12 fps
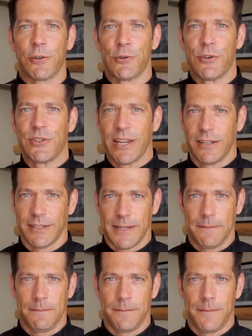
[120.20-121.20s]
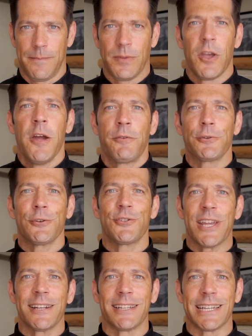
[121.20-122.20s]
virtue signaling. Virtue
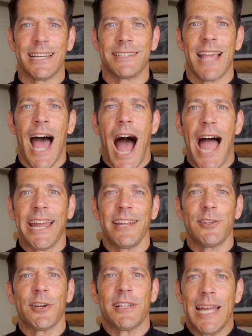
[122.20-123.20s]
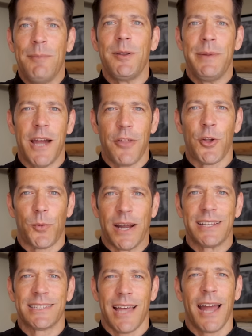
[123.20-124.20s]
signaling is, I get to claim to be on the
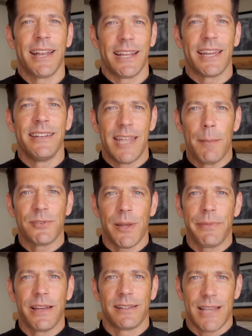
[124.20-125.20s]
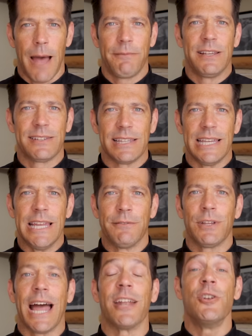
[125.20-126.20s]
right side and condemn something that's obviously
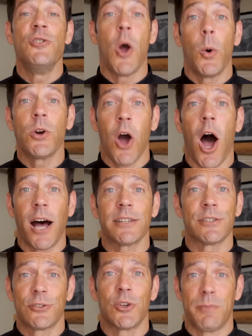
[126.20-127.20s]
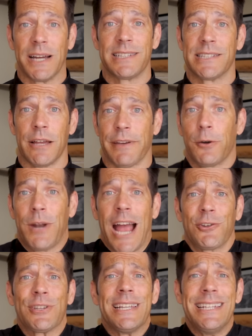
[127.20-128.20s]
evil at no cost to myself. I don't
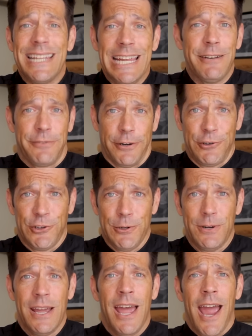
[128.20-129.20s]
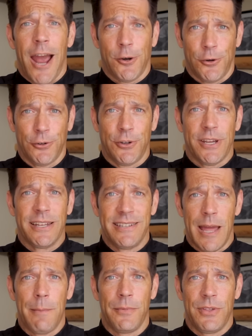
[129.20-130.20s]
actually need virtue in order to
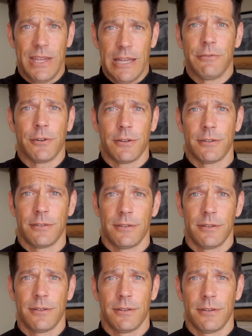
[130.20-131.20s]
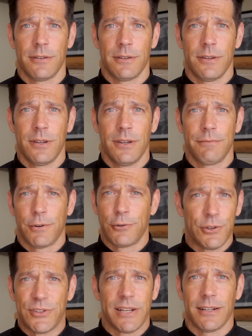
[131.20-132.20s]
condemn the evil.
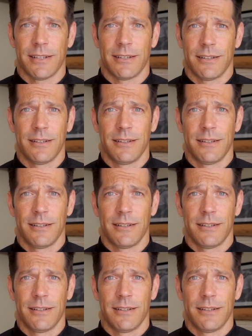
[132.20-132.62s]
Virtue signaling.